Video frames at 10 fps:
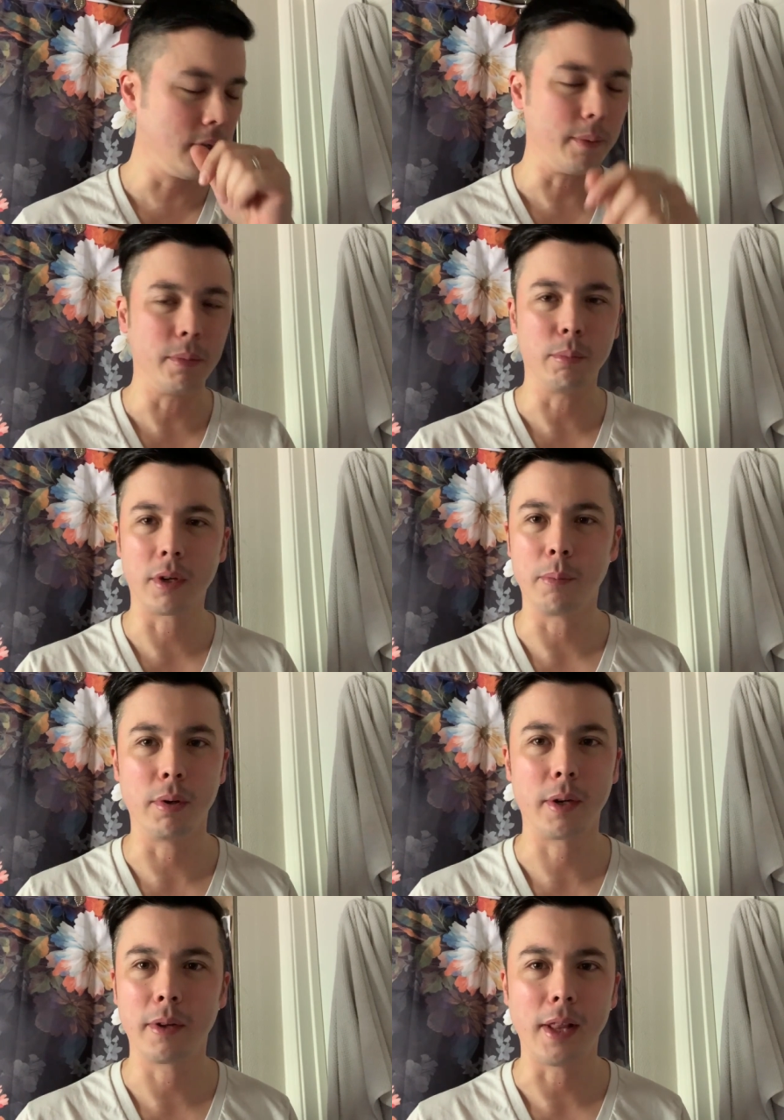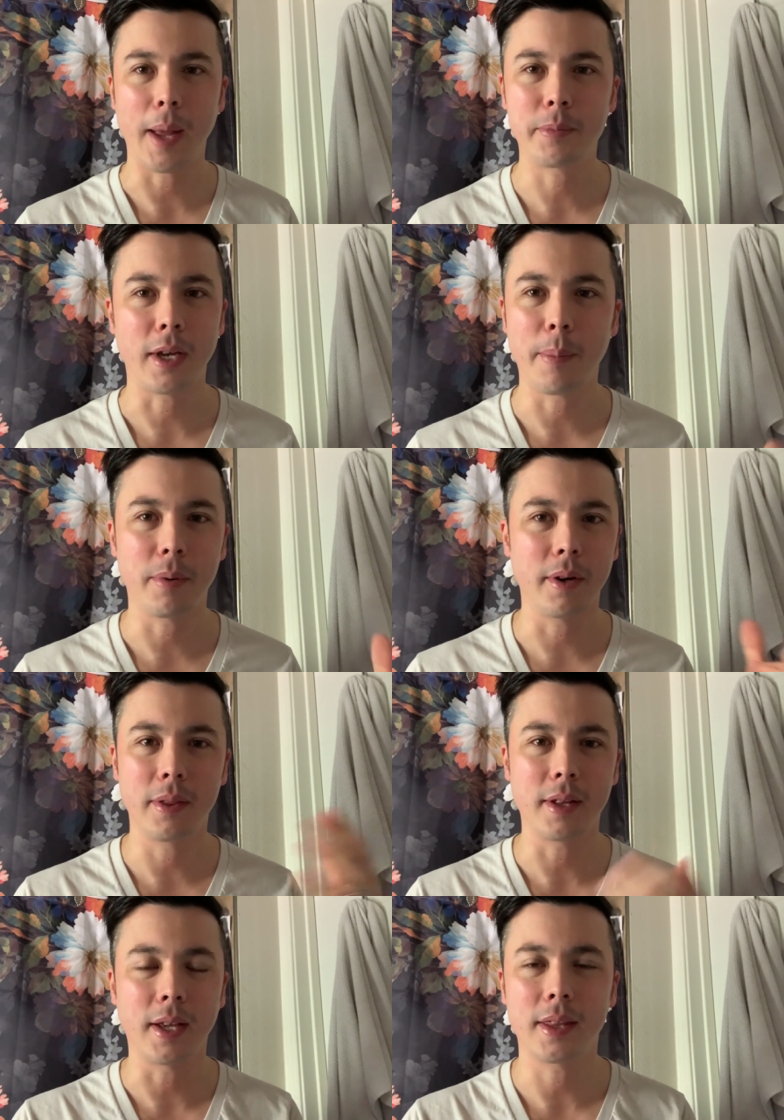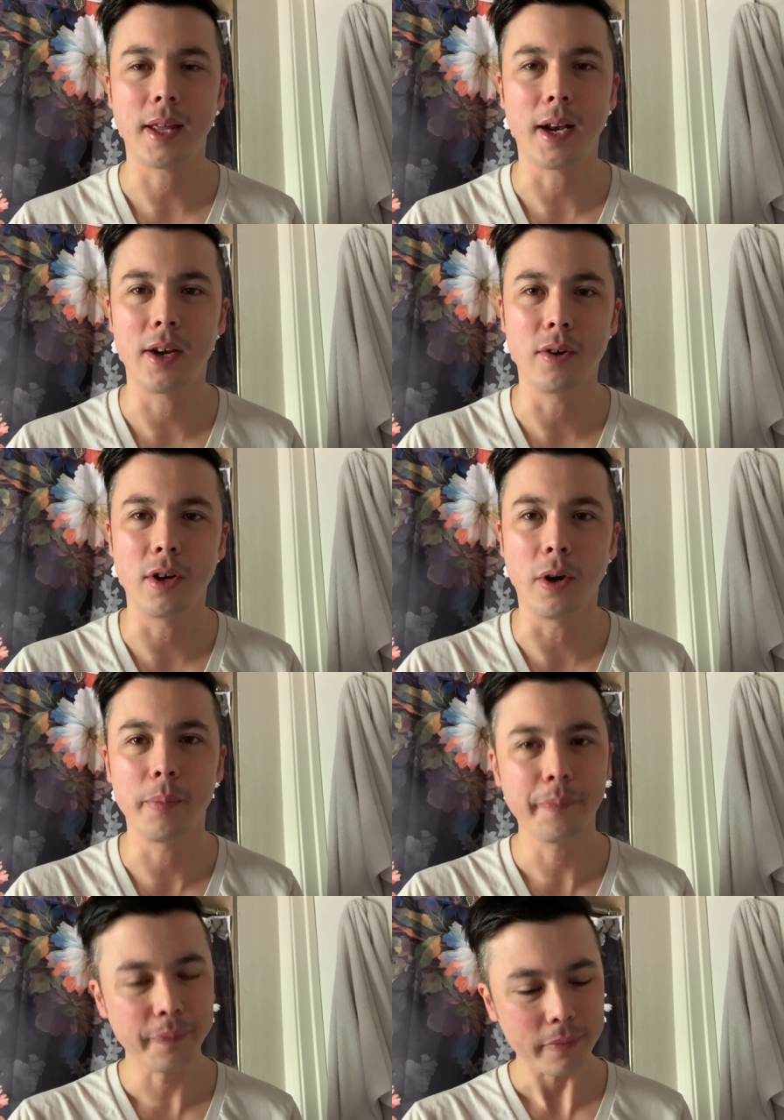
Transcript: I'm going to bring a laptop or anything like that. I don't know.